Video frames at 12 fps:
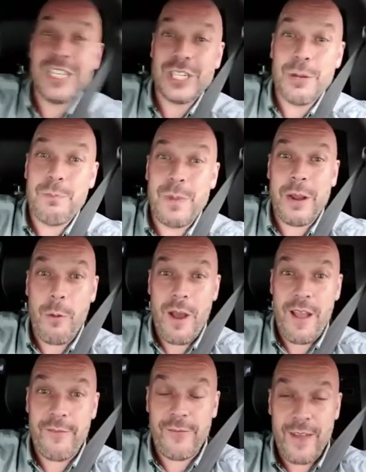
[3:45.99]
should be
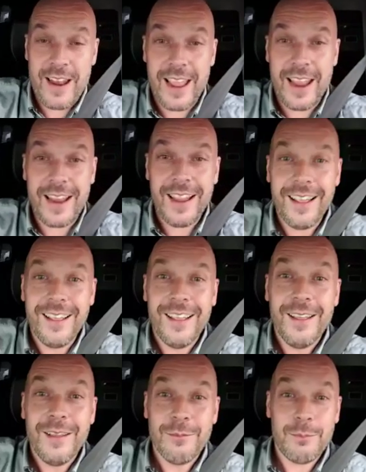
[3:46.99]
quite funny.
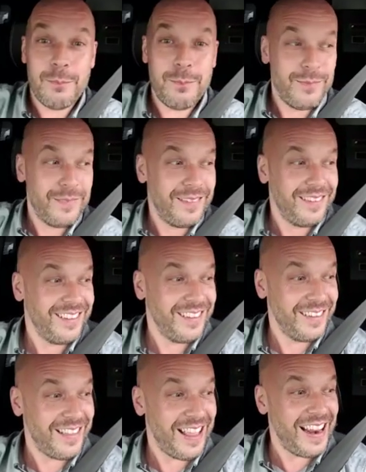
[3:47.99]
Oh,
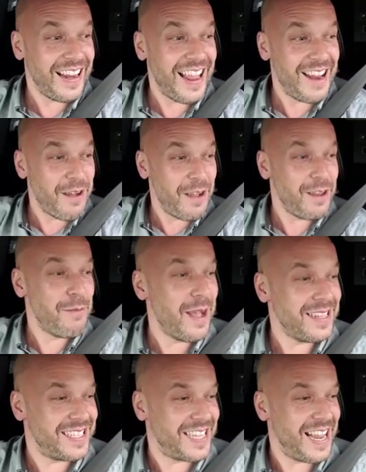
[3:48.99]
then again, right, you
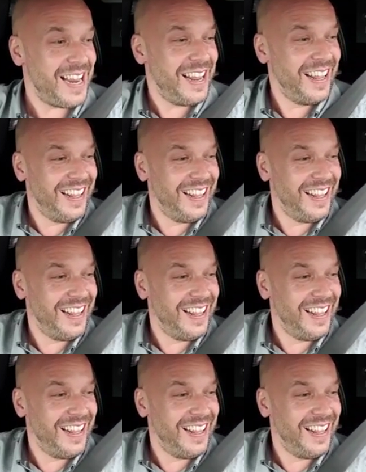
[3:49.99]
might see,